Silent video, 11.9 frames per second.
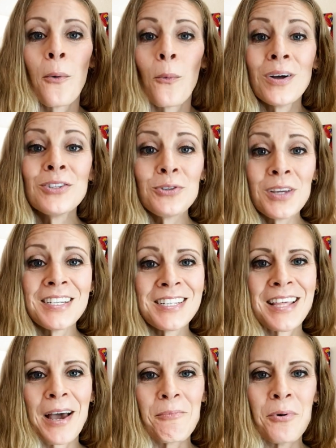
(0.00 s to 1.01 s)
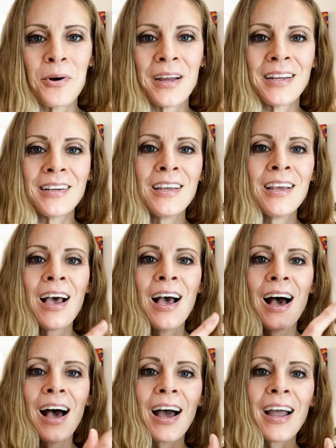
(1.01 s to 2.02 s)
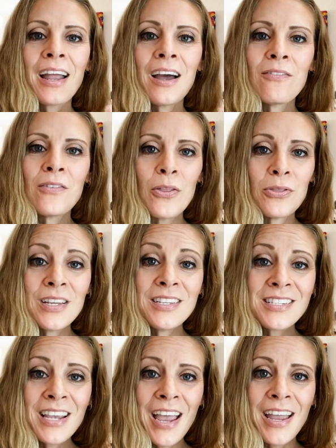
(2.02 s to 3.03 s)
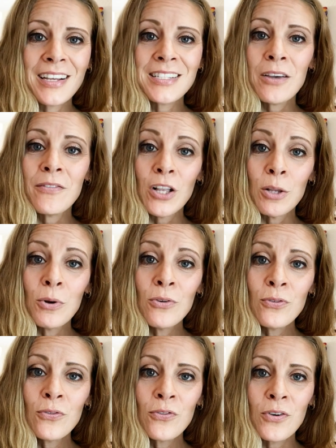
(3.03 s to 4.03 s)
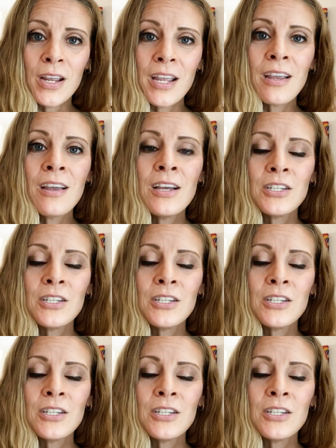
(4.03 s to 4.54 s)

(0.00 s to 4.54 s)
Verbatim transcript: Once you get to that point, I have these tags available for free